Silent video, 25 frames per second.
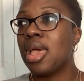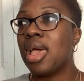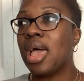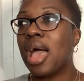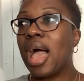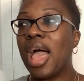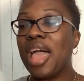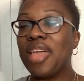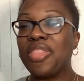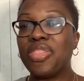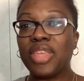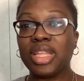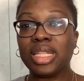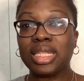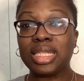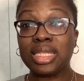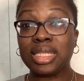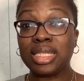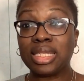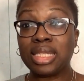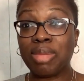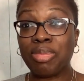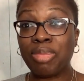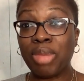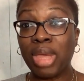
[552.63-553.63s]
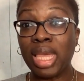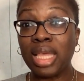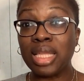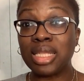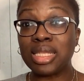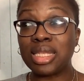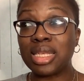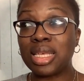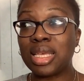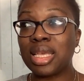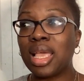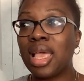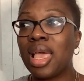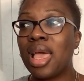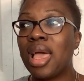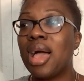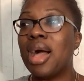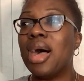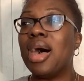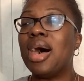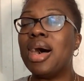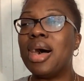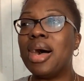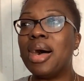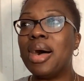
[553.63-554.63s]
I think this is amazing.
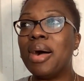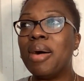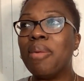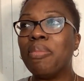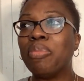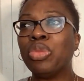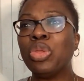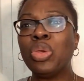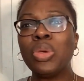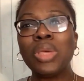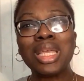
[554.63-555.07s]
You